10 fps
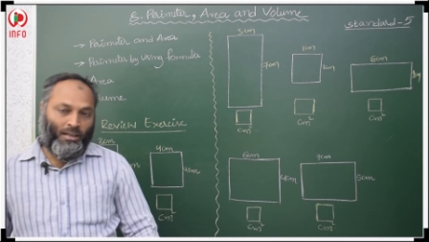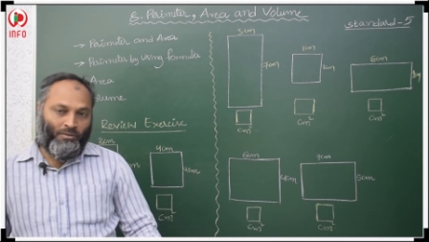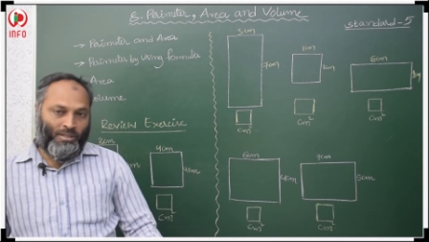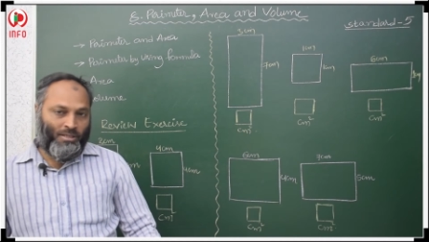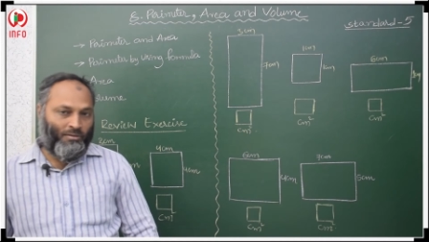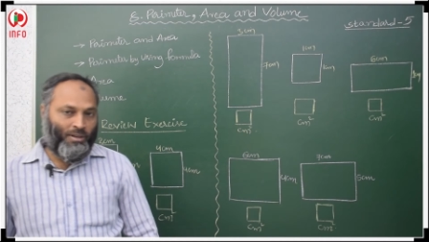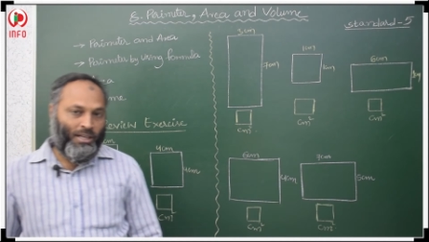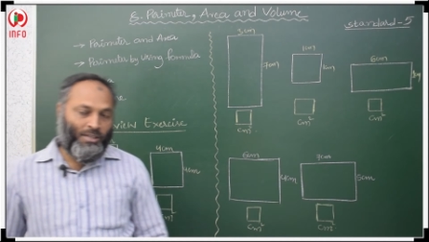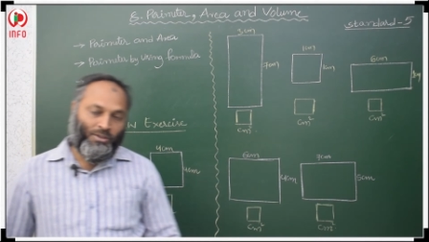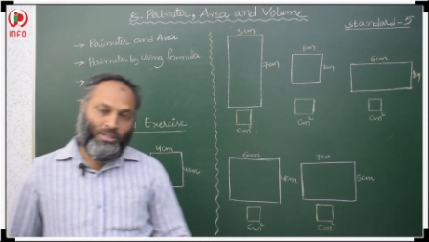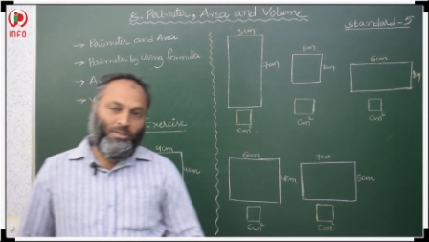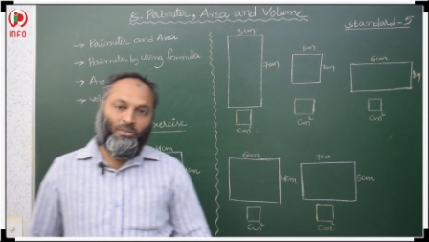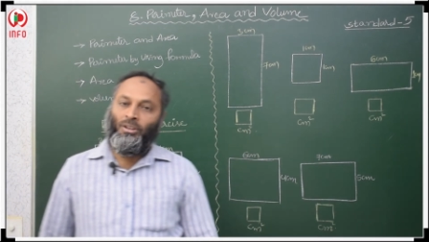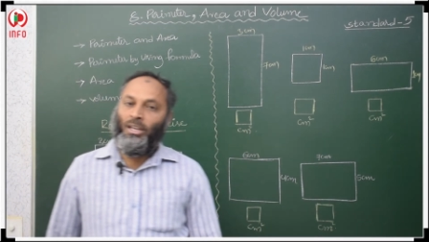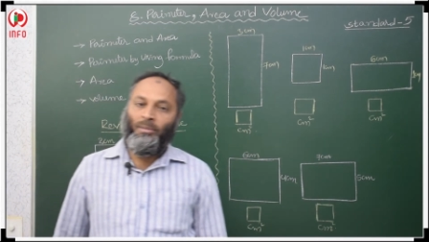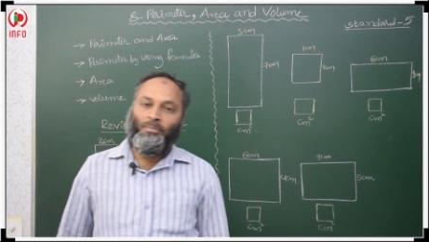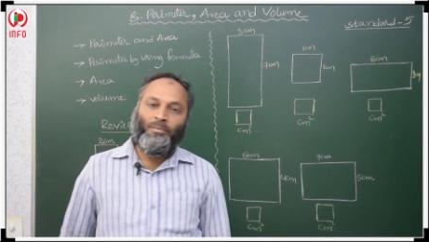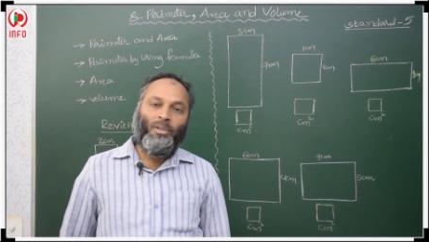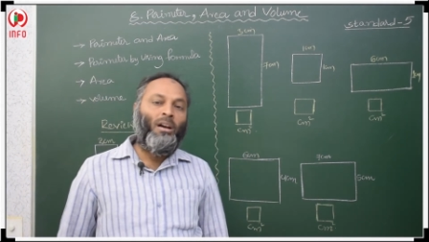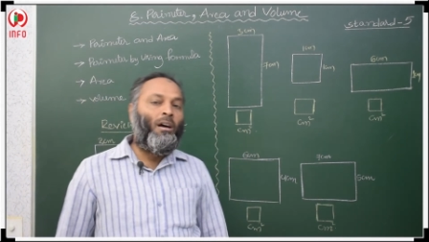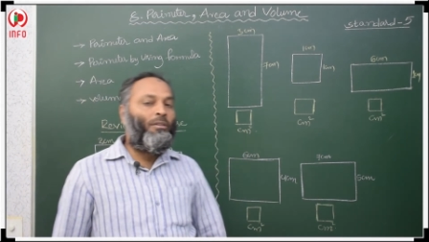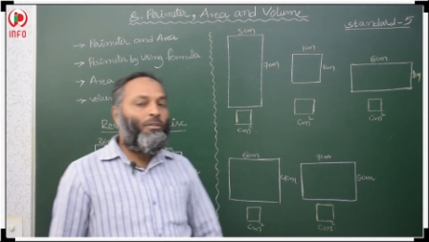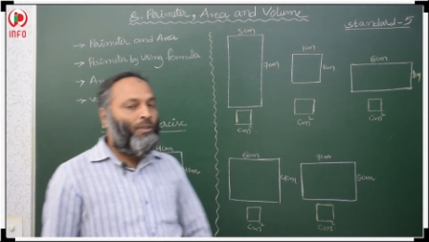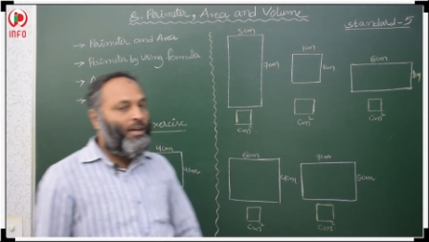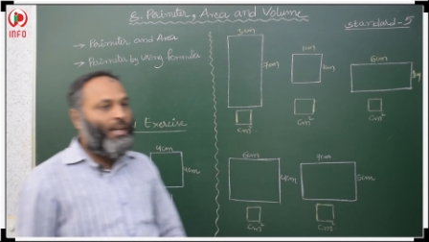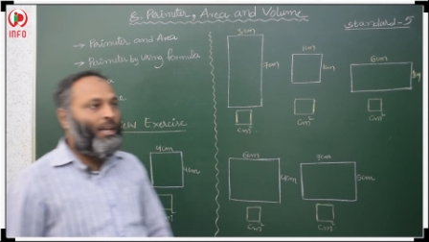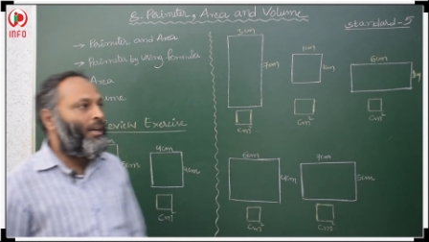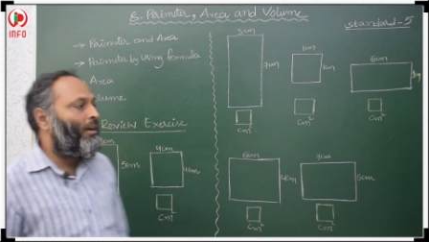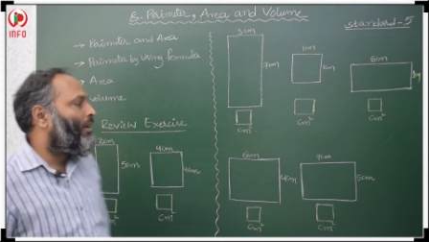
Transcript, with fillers: of a square, so and so. Okay. How to find area.